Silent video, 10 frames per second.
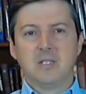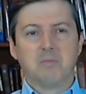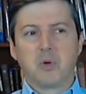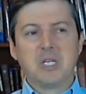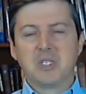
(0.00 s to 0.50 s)

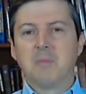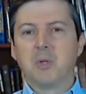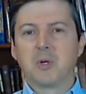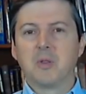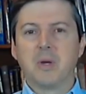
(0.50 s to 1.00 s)
pretty
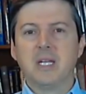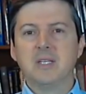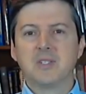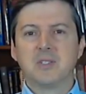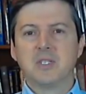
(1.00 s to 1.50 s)
similar to the way it
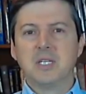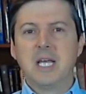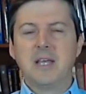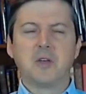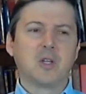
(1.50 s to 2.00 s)
is
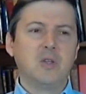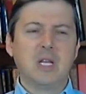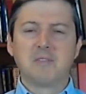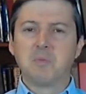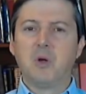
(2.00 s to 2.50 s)
today. You can
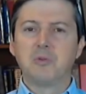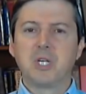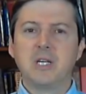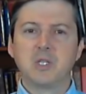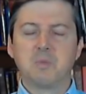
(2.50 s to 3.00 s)
have small
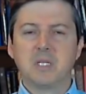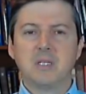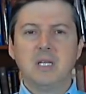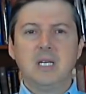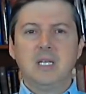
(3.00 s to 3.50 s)
changes, but
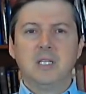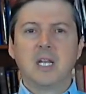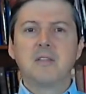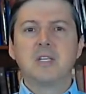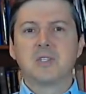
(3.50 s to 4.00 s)

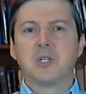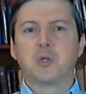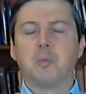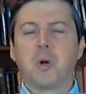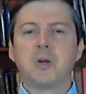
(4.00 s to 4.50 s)
none of the
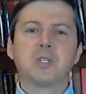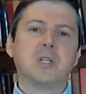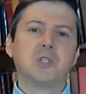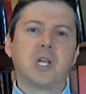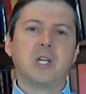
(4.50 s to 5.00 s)
essential parts
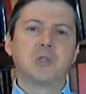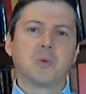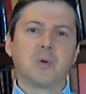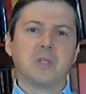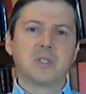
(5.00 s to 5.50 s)
can change
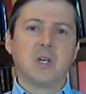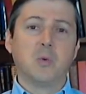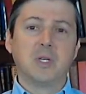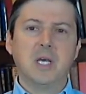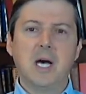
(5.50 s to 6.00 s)
or the cell
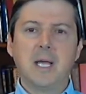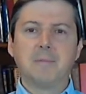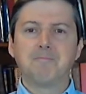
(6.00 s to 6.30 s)
would die.